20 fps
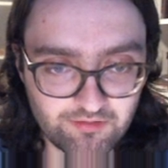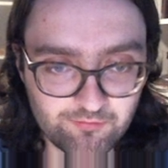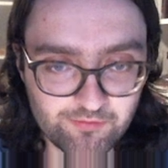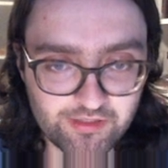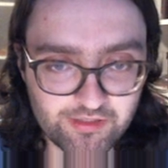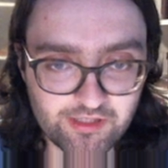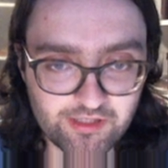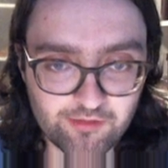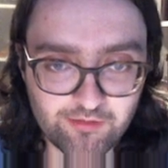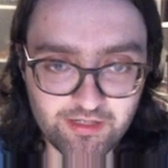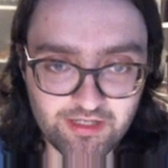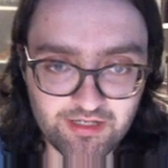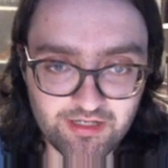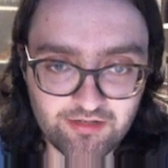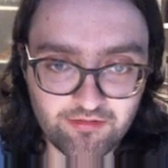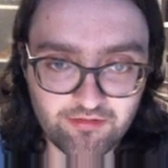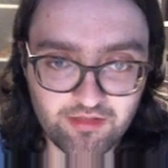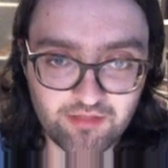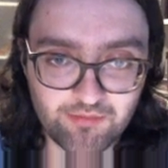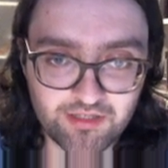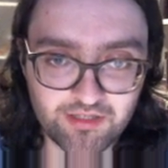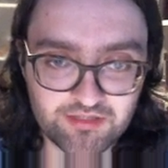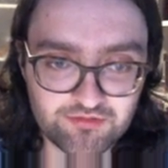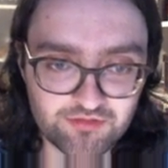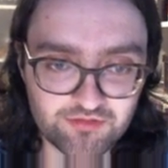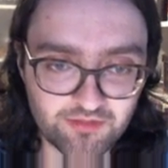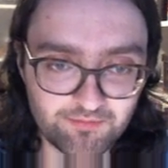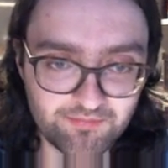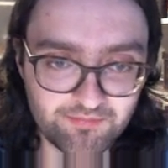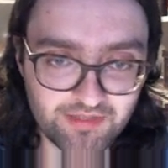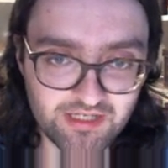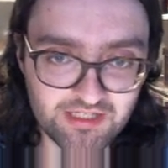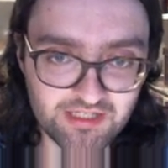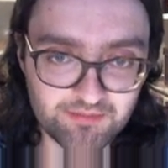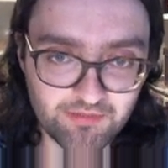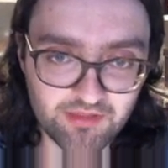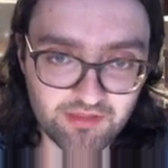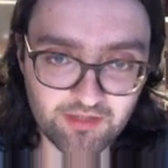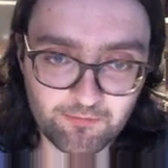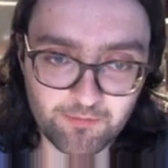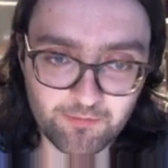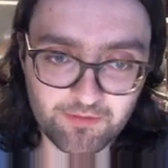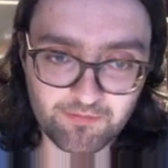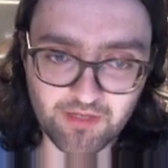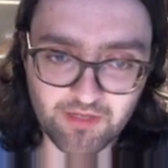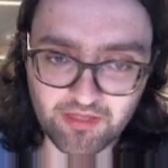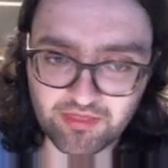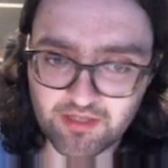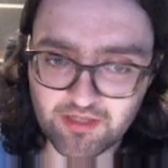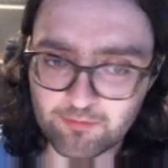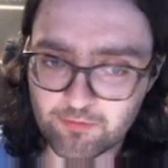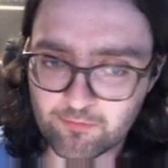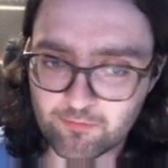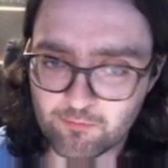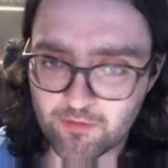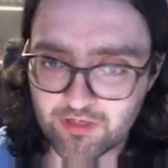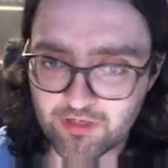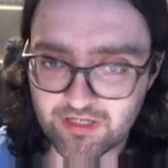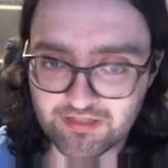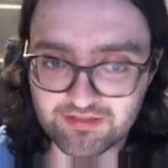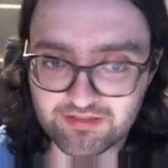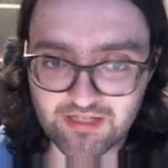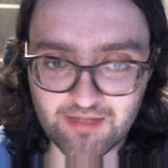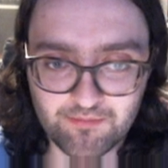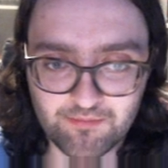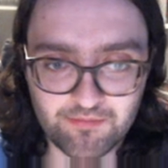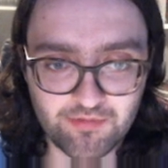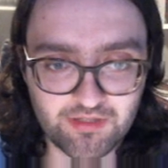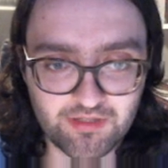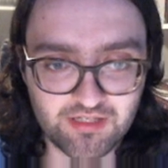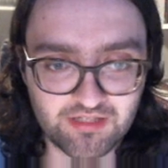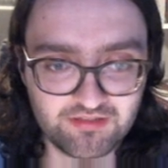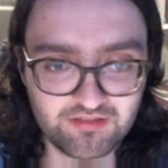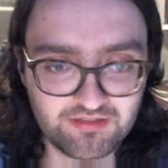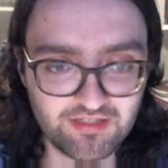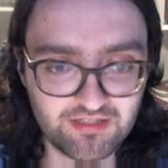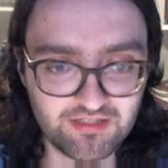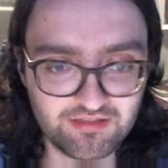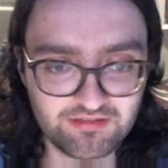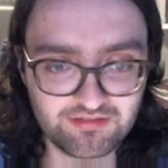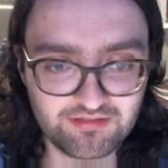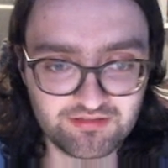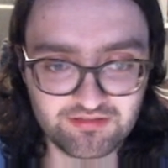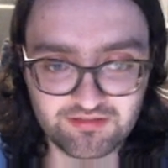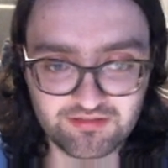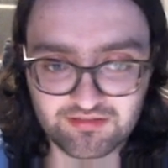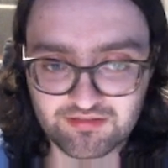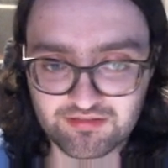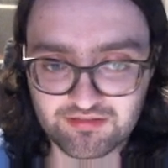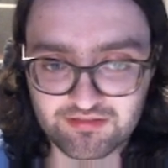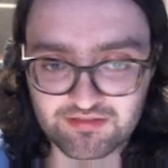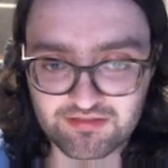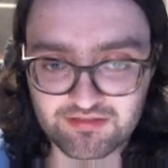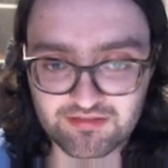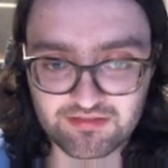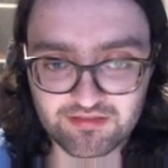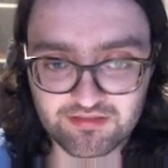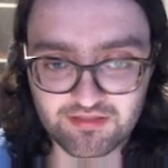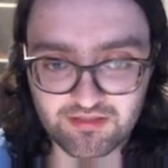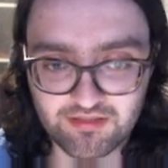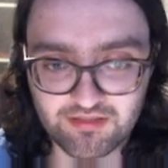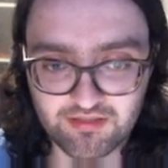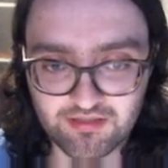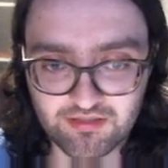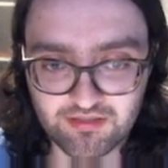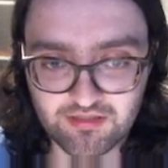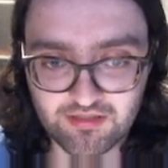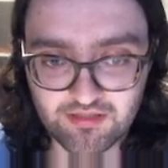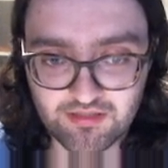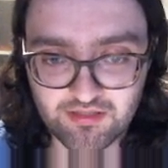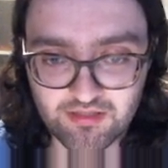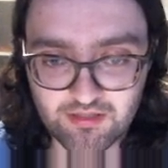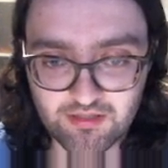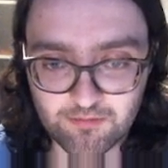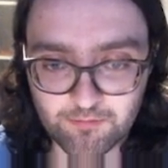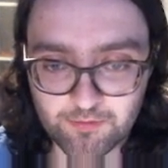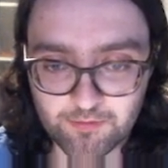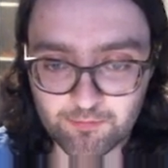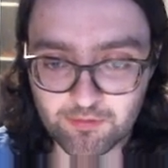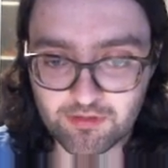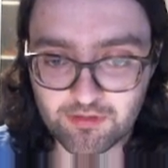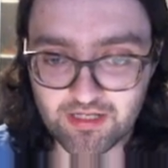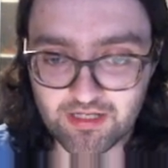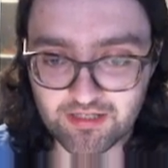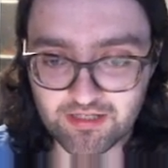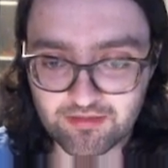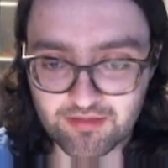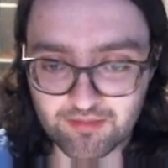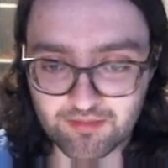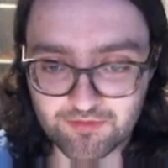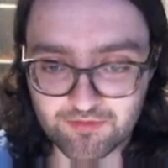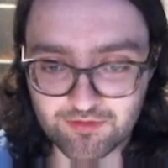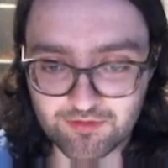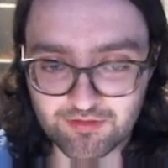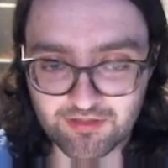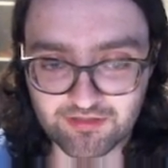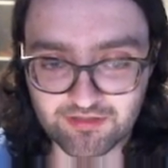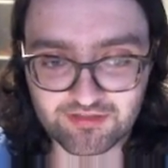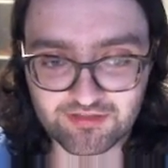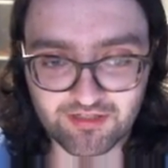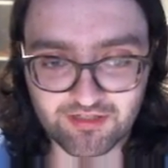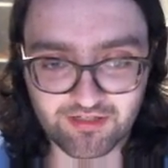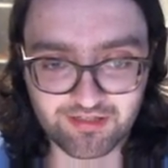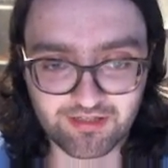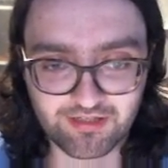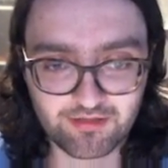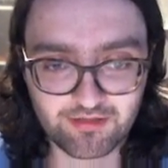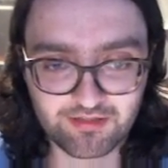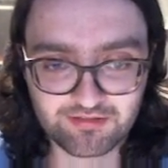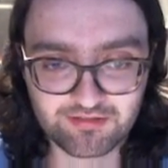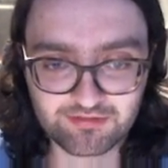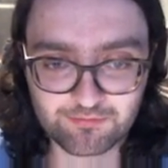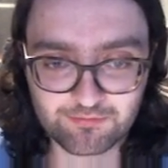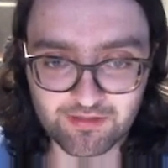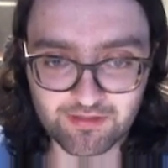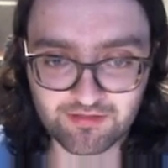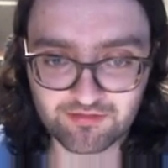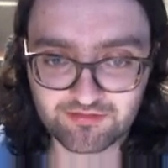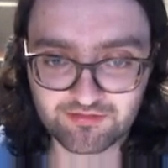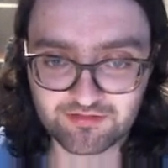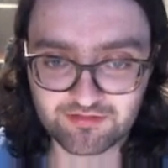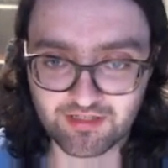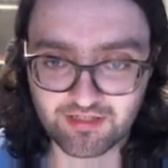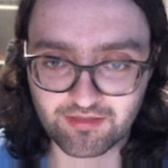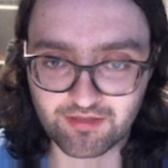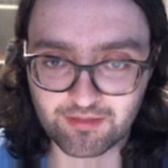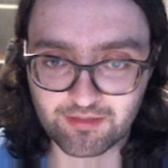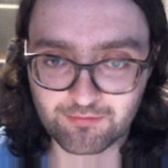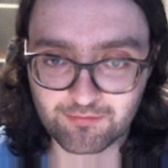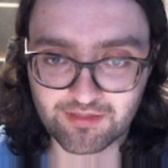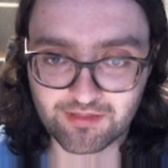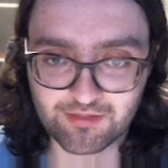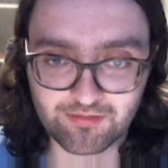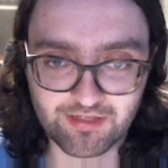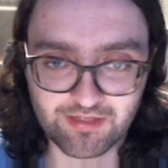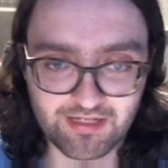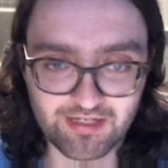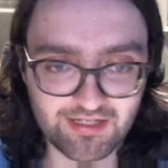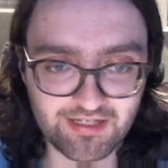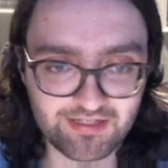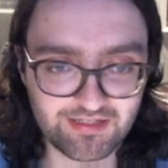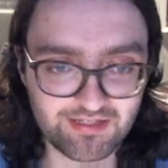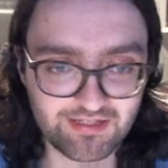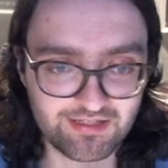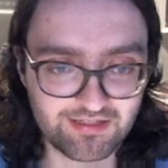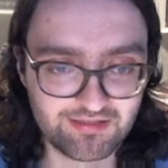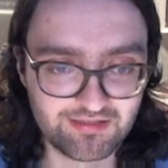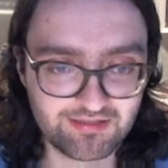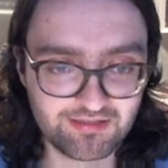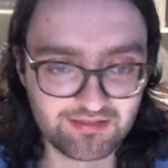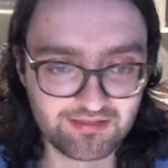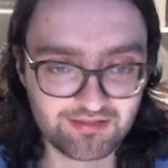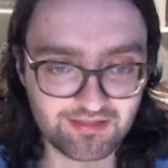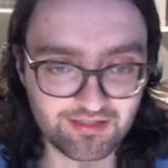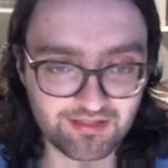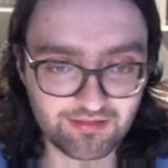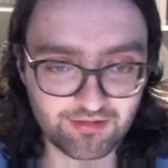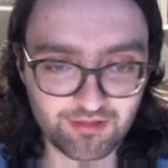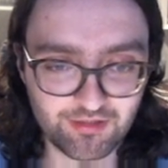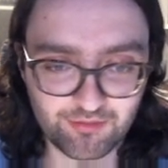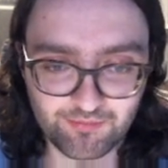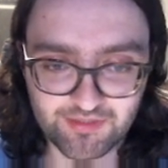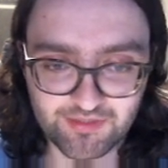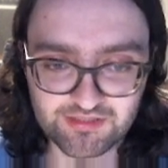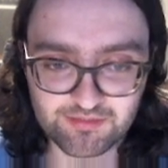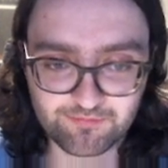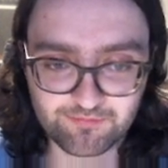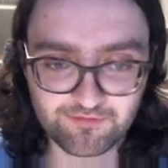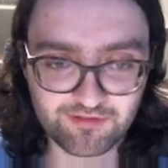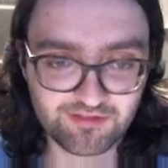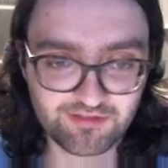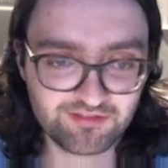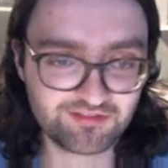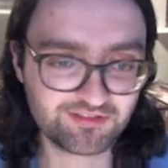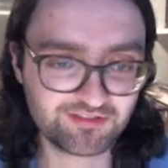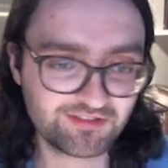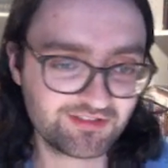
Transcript: we go here, they might drop back, but then I think we won a tempo in a sense. We would like them to not target this square, so I think we'll go ahead and kick their bishop first.